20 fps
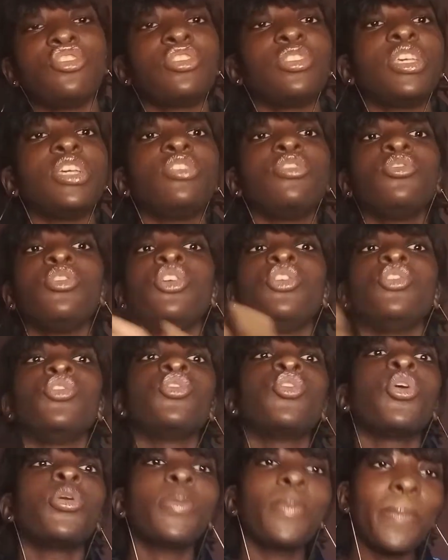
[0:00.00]
just a
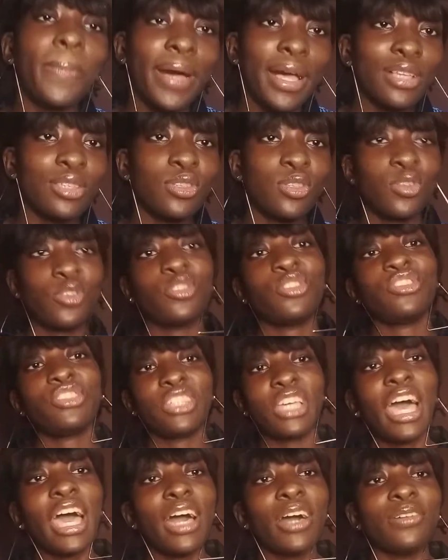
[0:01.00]
non-pastor's
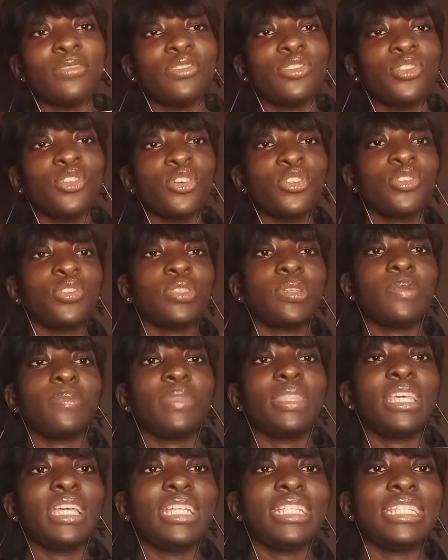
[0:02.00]
child does
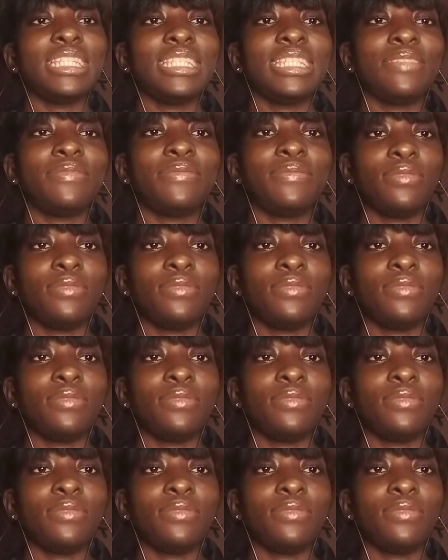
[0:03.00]
something